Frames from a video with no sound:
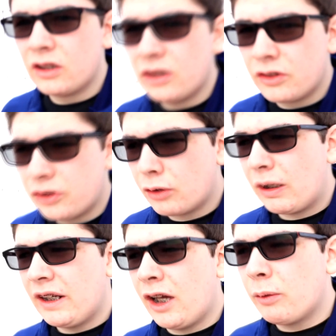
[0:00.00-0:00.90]
So
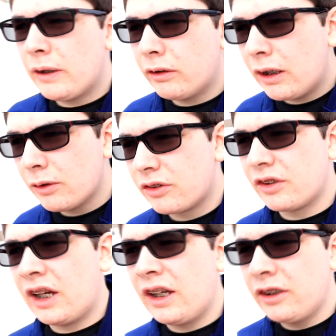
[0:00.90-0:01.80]
right now we are
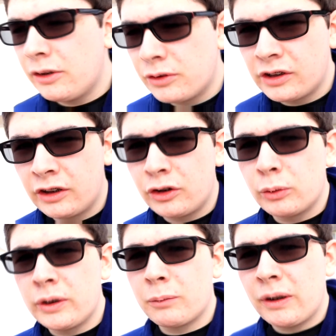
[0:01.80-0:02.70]
outside using the
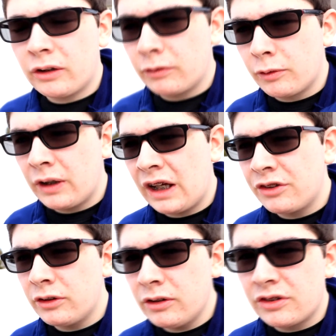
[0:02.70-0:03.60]
Xeon microphone.
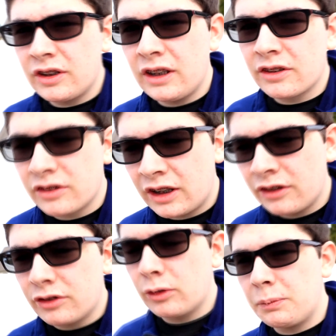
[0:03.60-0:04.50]
As you can see, it's not so